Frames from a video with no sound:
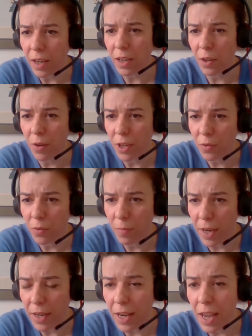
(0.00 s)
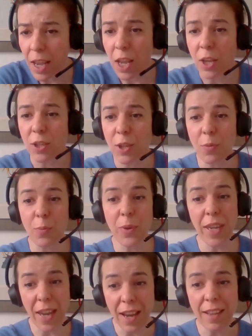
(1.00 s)
I know I do mine. So
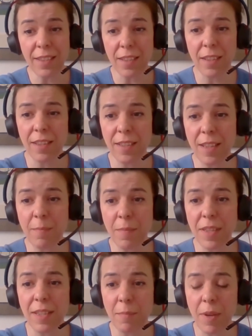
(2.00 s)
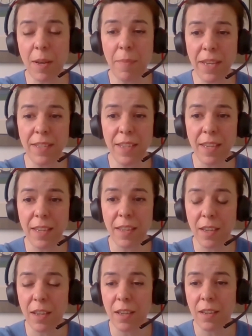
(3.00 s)
we had uh, some some amazing
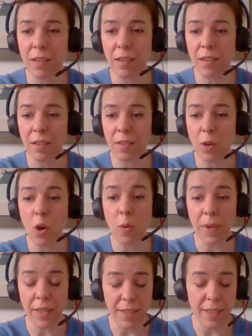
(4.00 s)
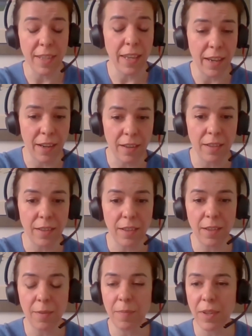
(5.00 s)
uh, uh, comments here
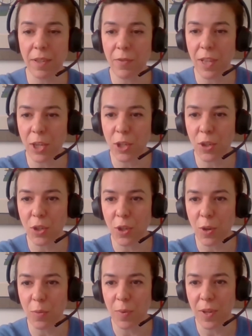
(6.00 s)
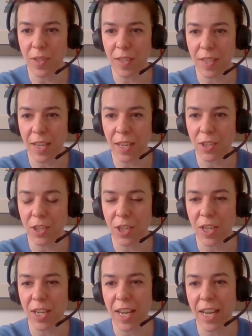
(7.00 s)
um, in relation to your
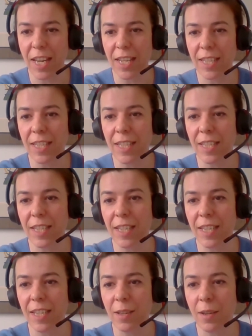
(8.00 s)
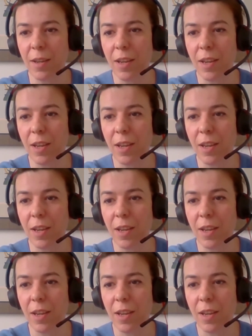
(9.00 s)
presentation, and uh,